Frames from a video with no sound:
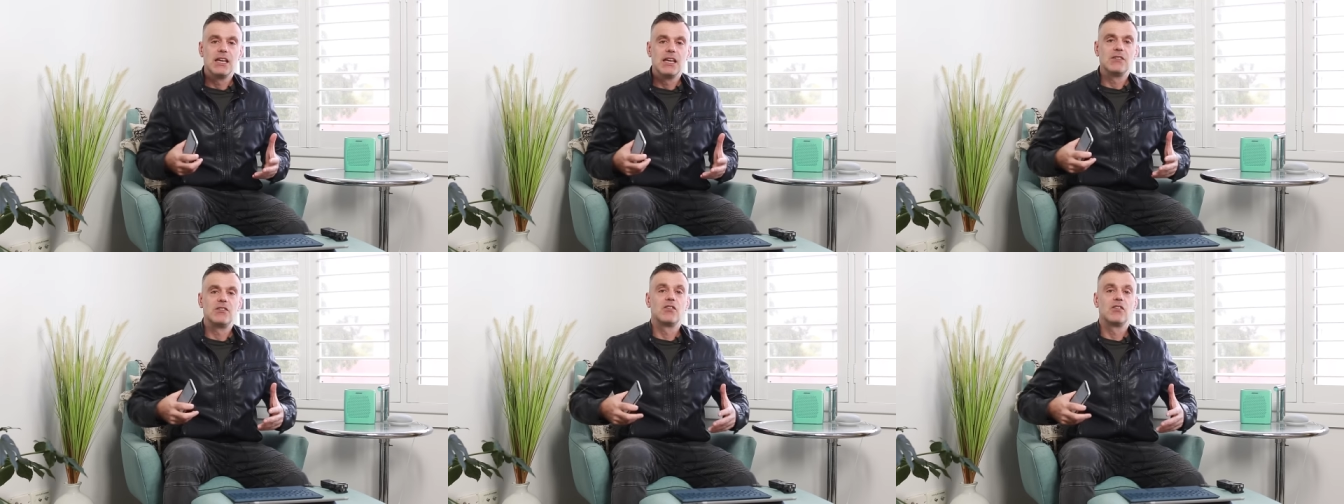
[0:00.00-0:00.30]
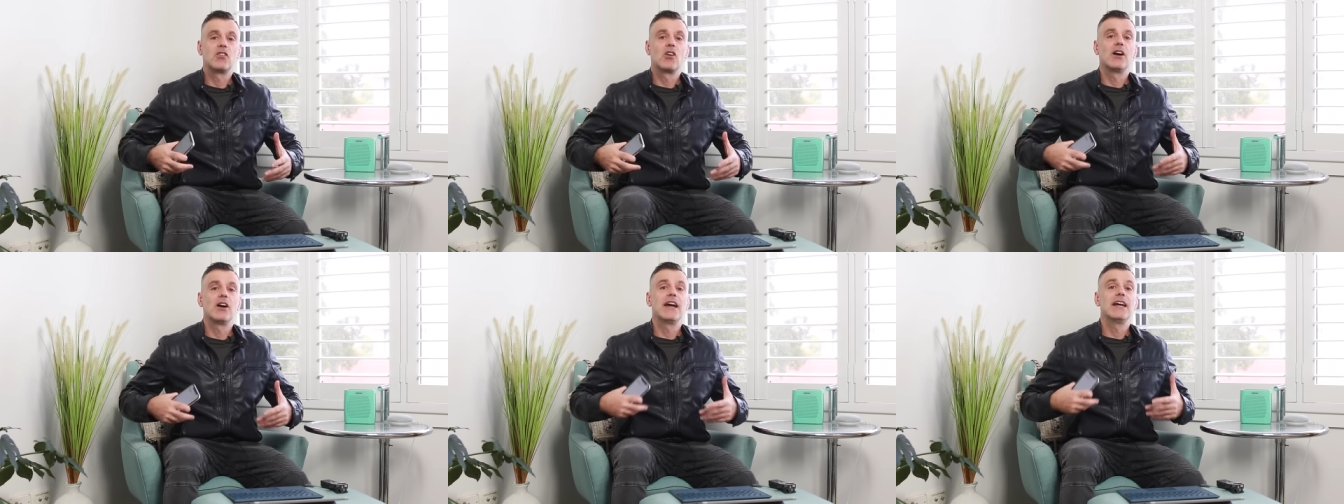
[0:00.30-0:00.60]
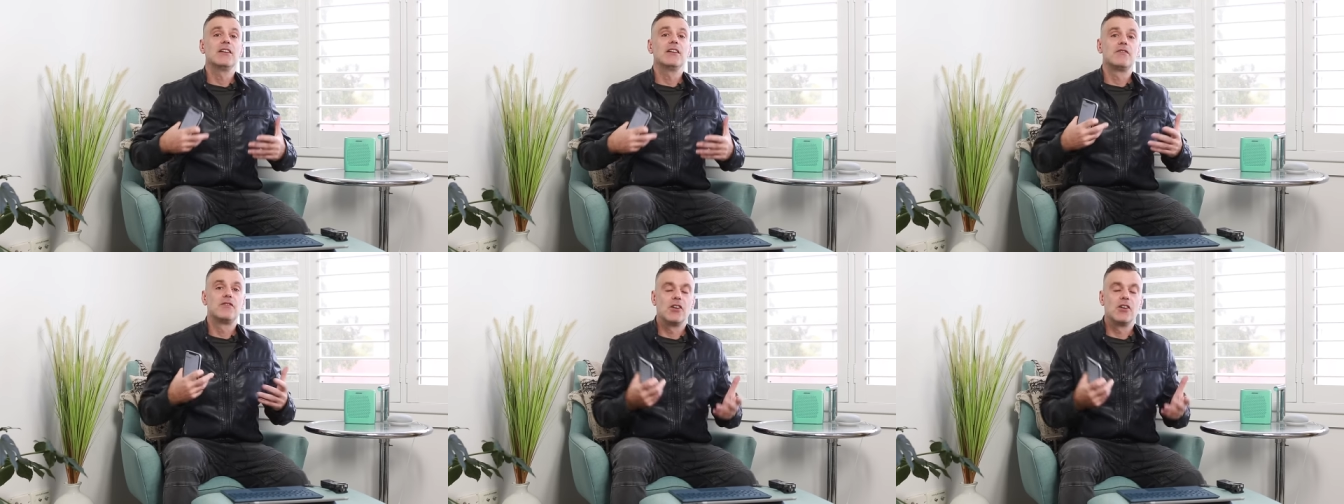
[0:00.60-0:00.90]
If you've got
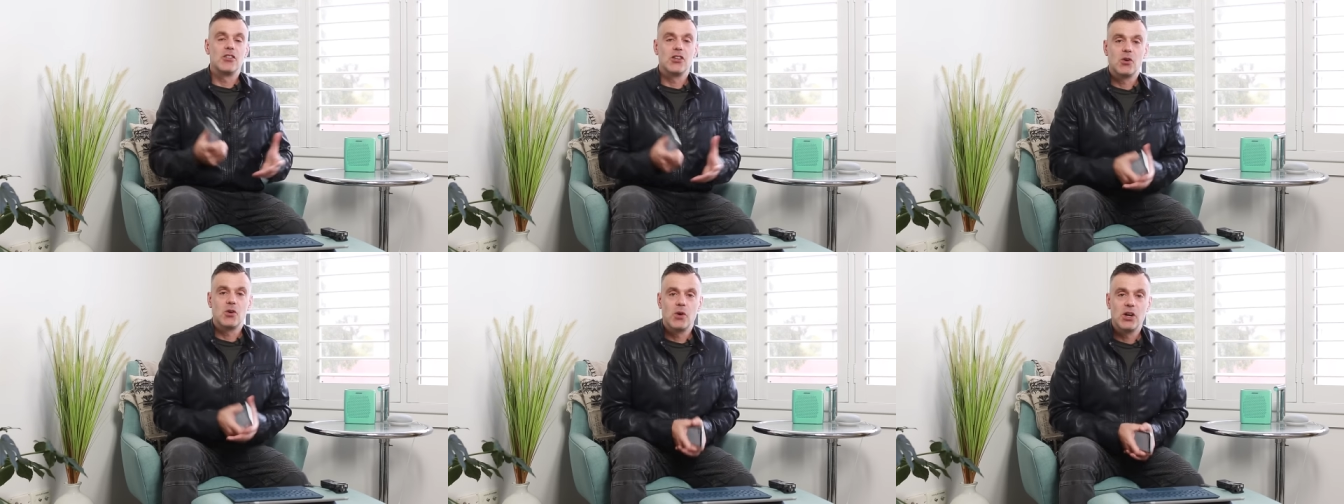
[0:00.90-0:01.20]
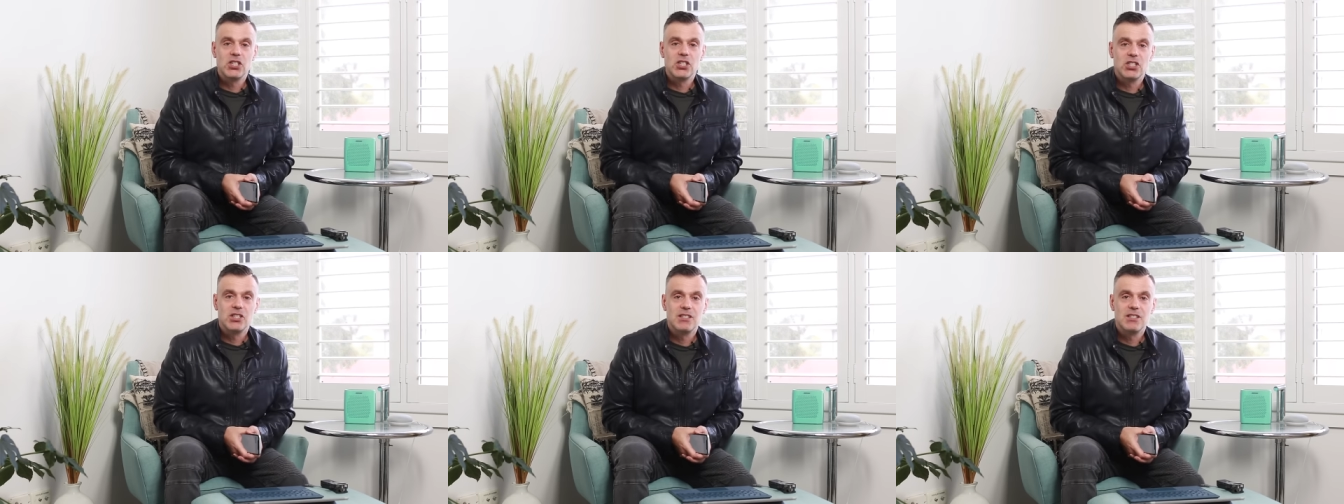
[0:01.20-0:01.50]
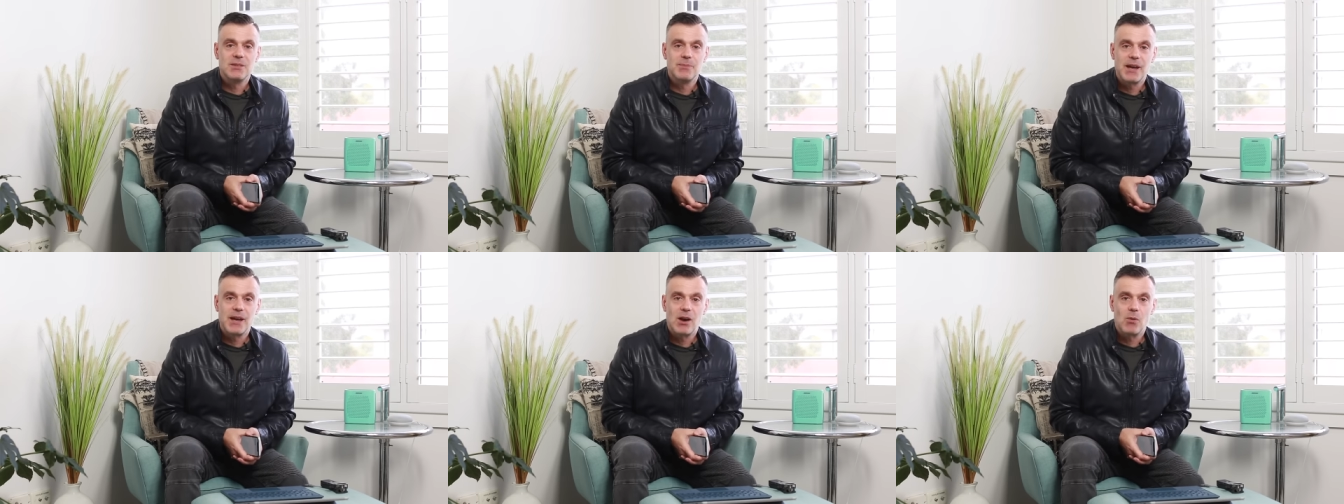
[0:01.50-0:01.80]
any further
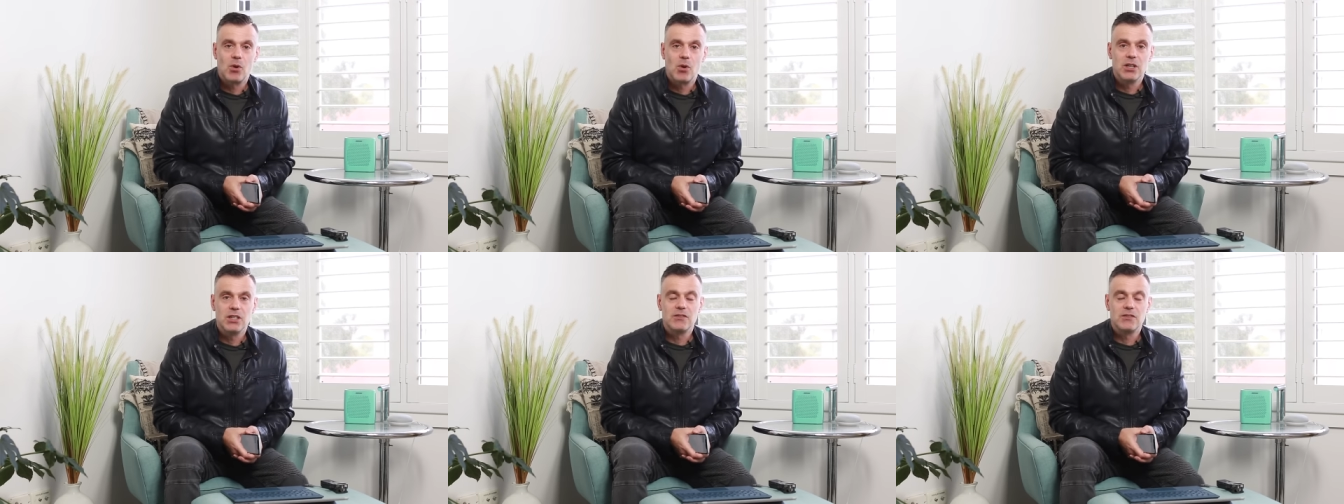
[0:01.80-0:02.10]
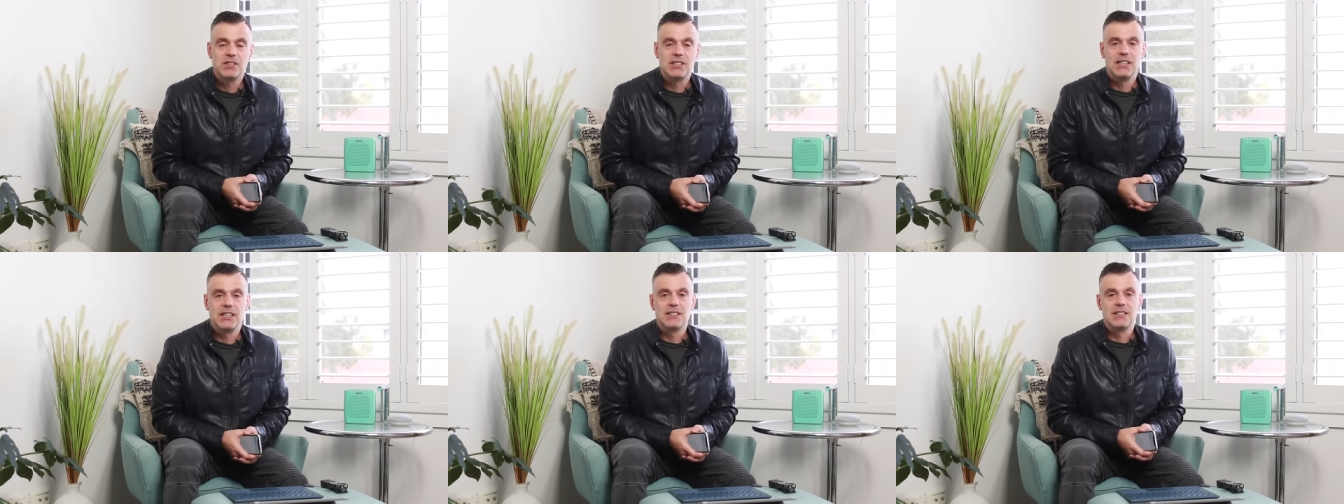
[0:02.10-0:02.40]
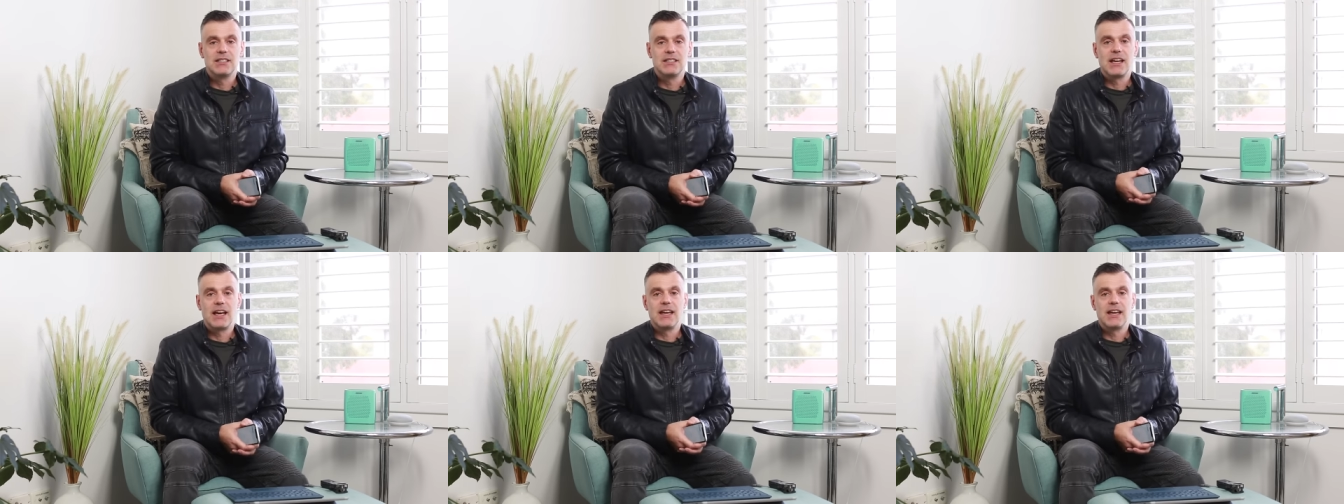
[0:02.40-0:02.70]
questions about what you've seen
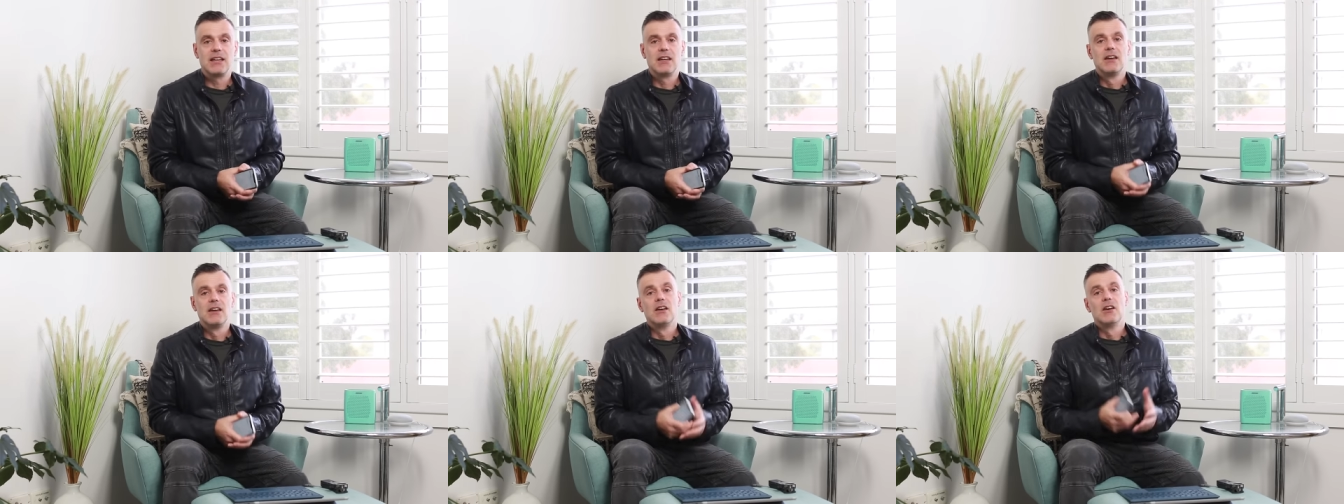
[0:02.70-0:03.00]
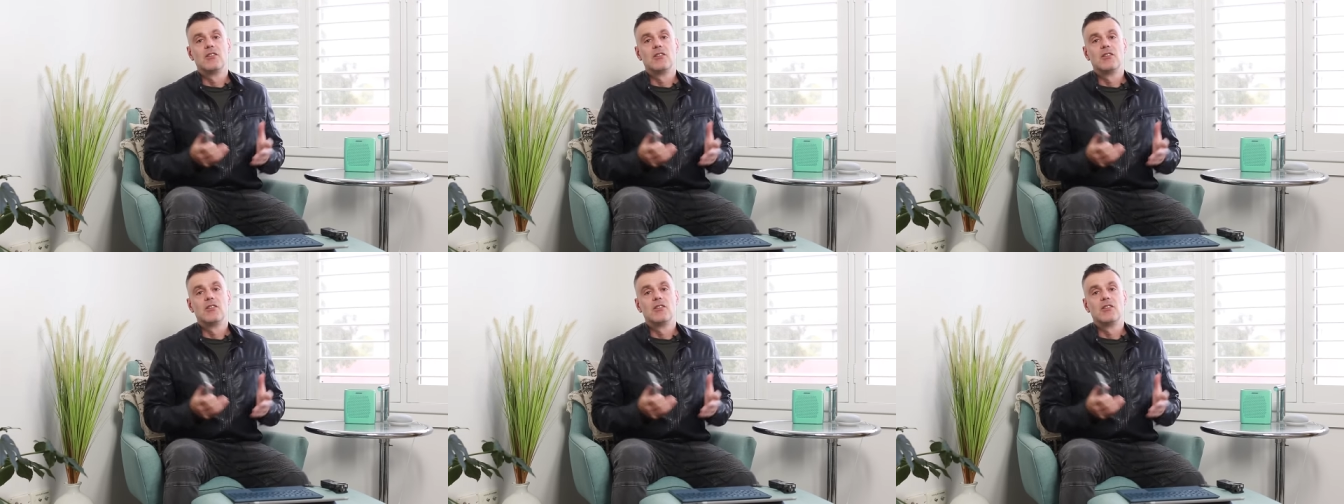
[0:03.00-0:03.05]
today,